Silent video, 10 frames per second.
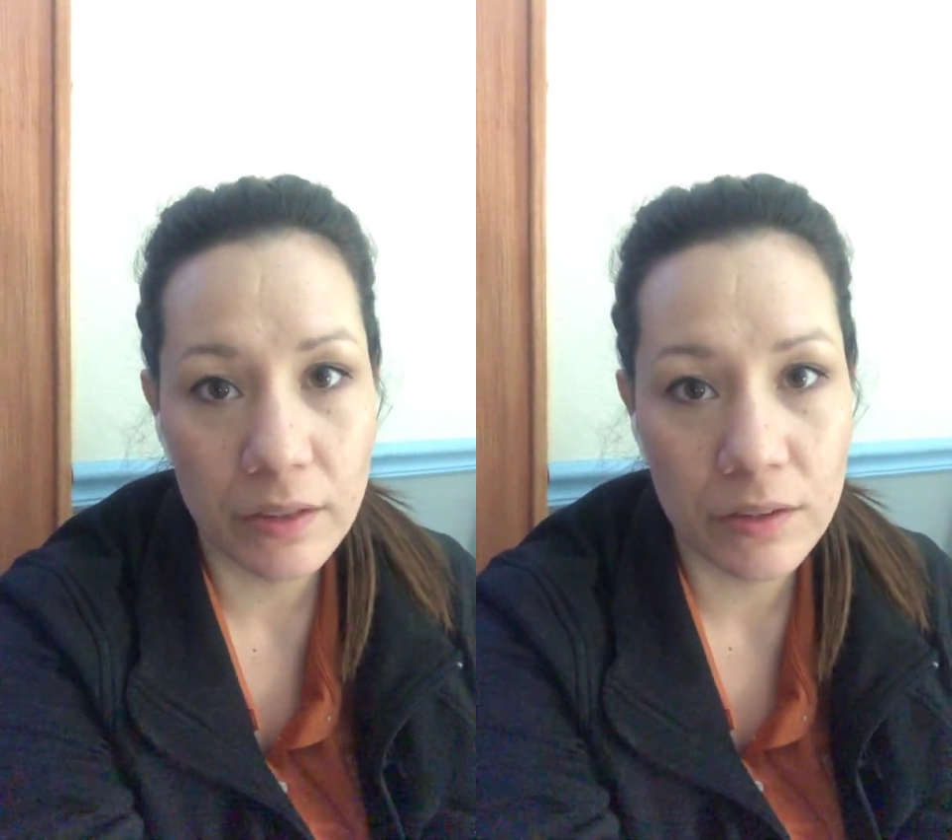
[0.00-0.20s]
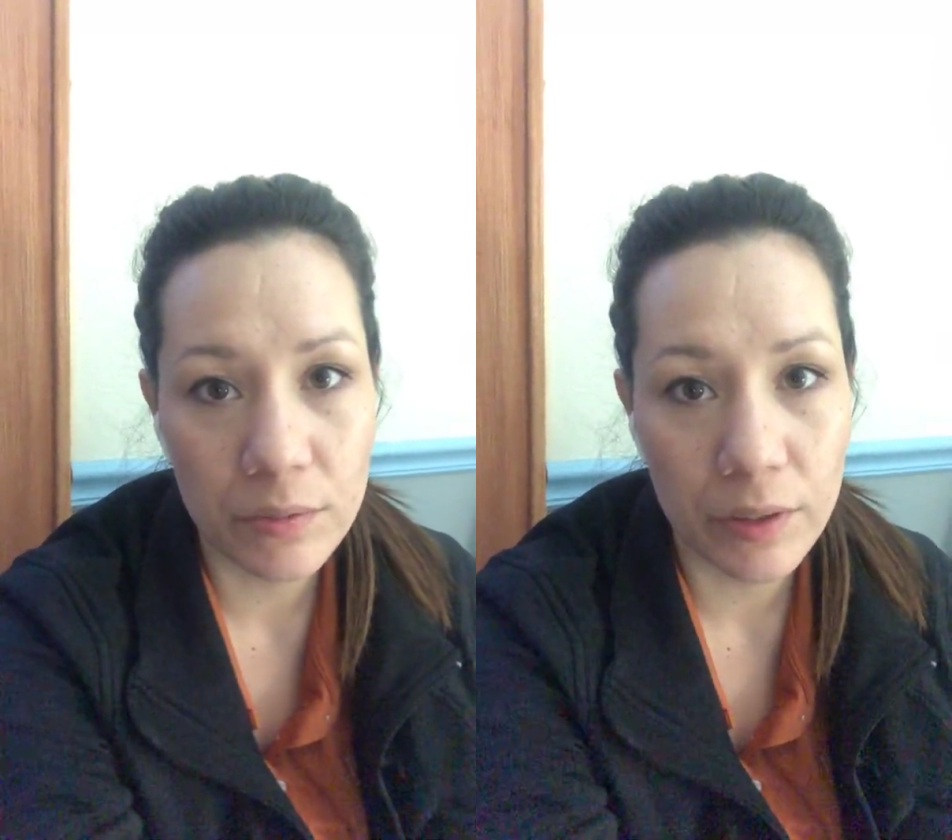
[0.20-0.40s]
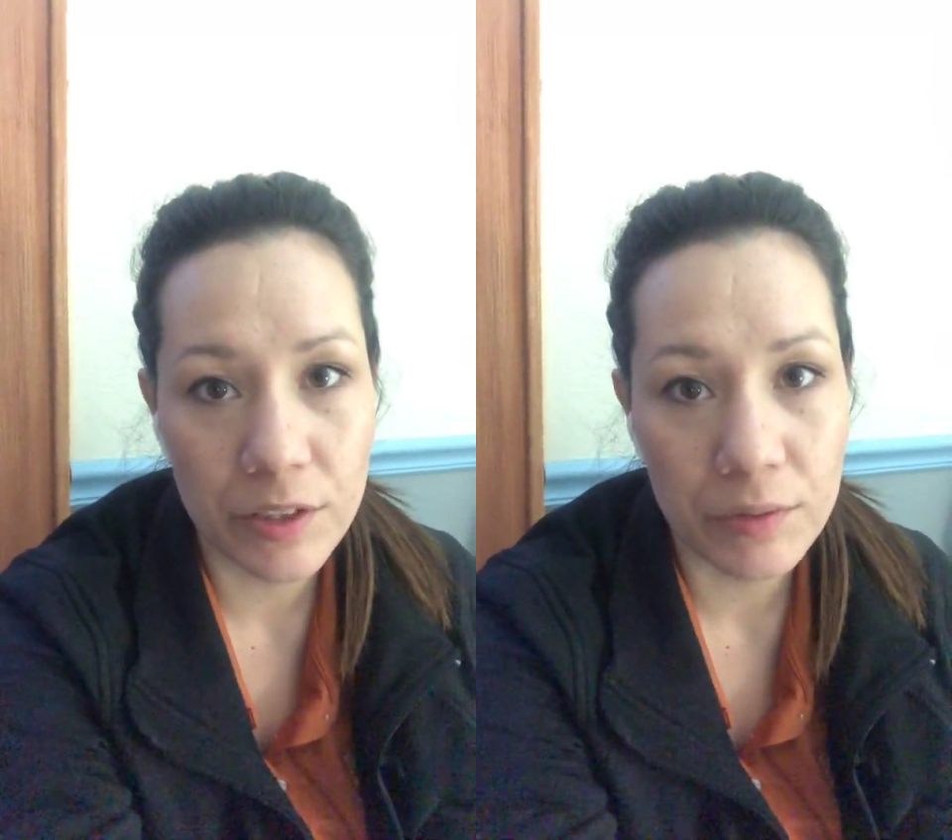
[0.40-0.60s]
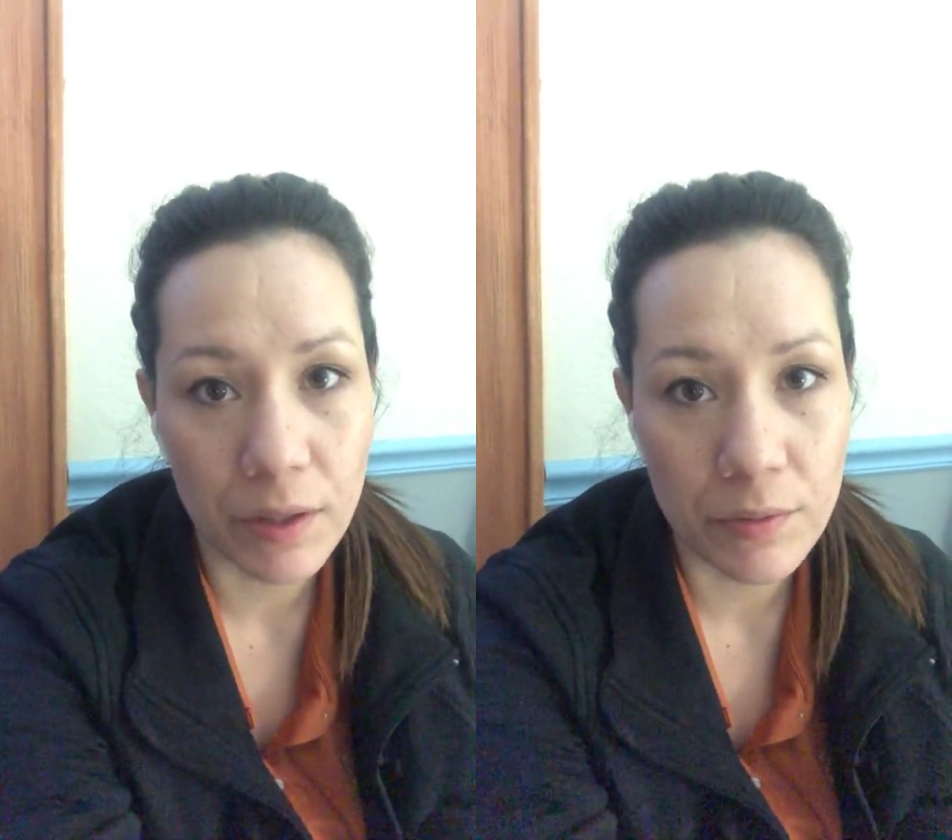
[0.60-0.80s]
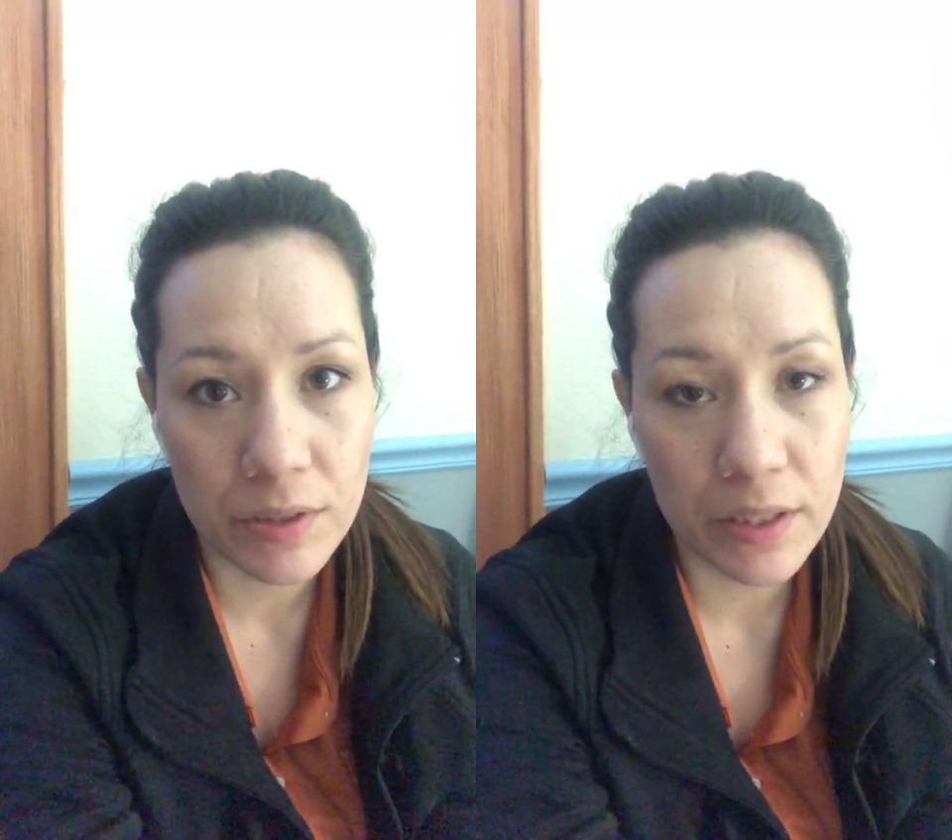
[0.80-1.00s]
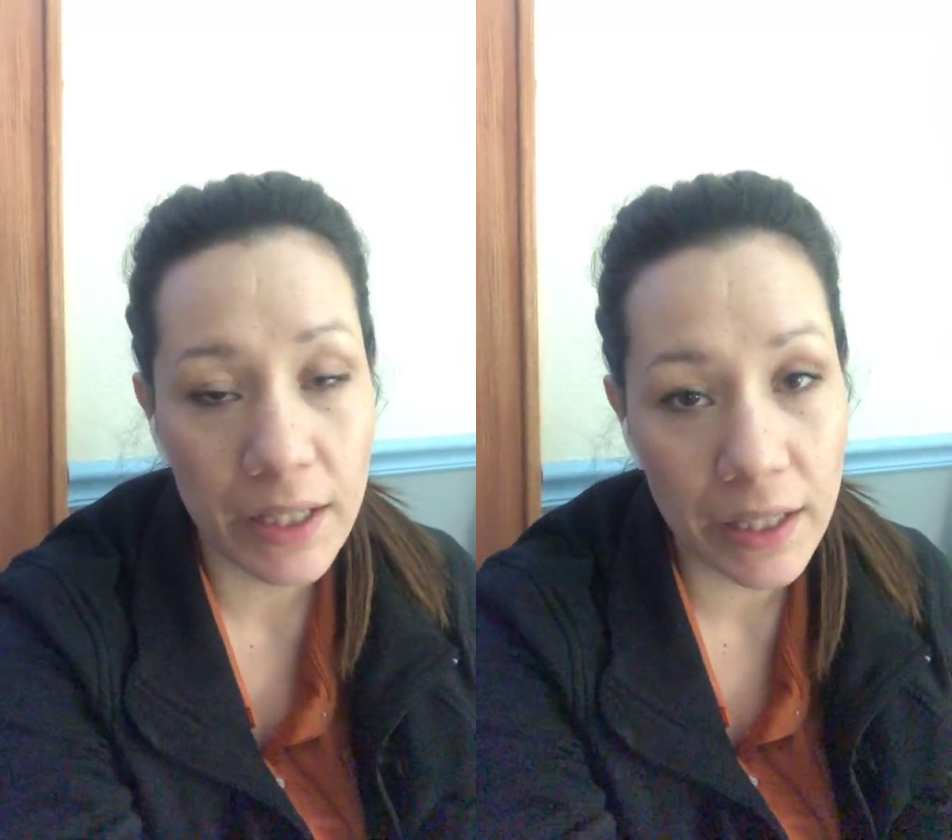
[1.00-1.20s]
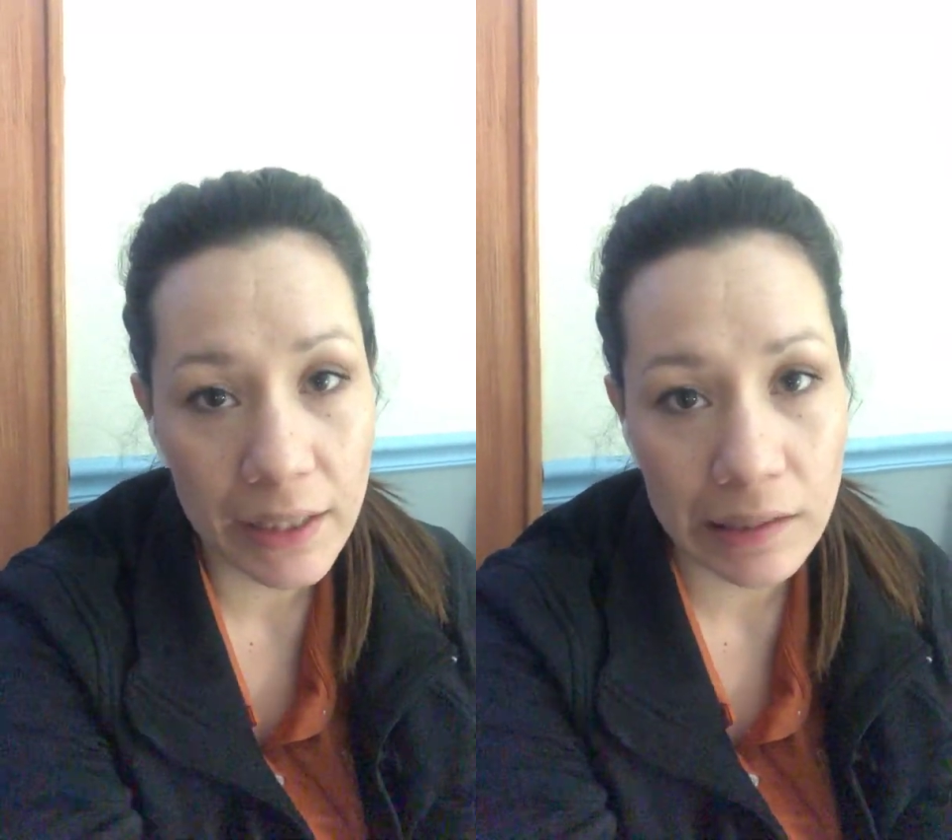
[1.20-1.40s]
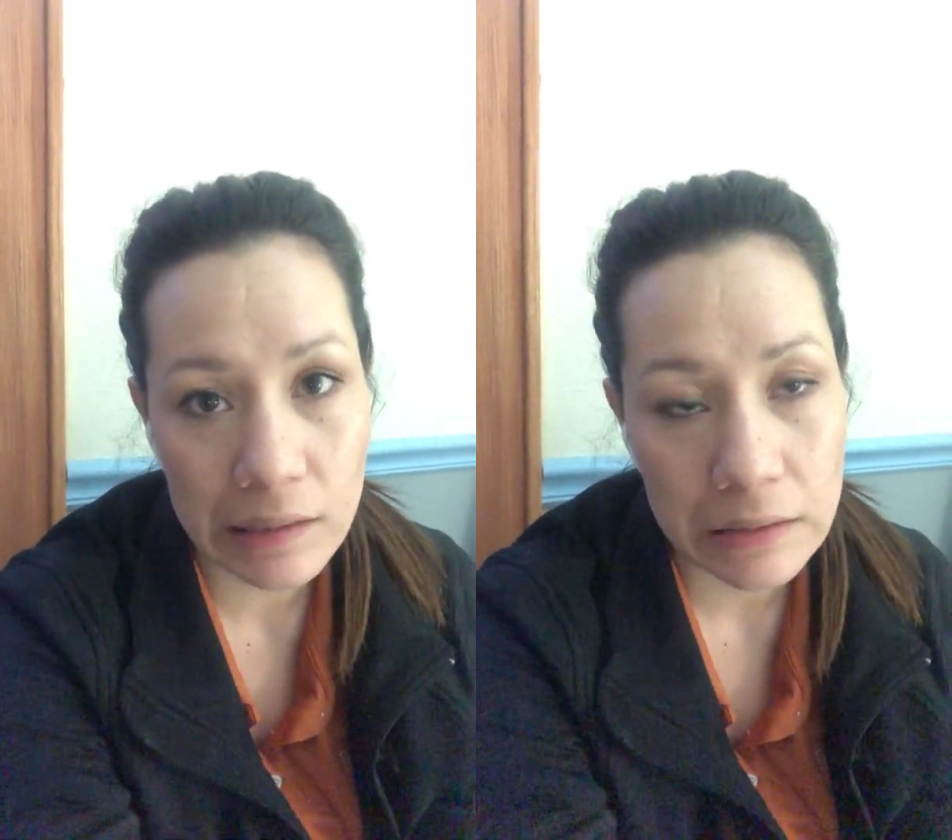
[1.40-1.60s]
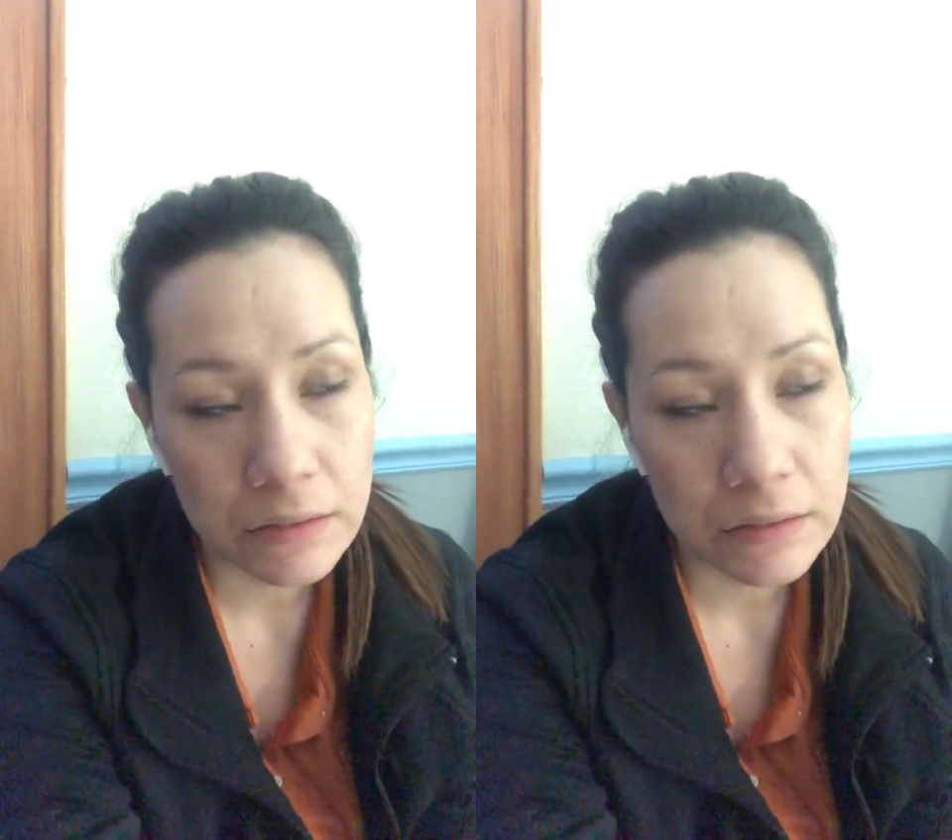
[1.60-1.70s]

to 22 hours a day,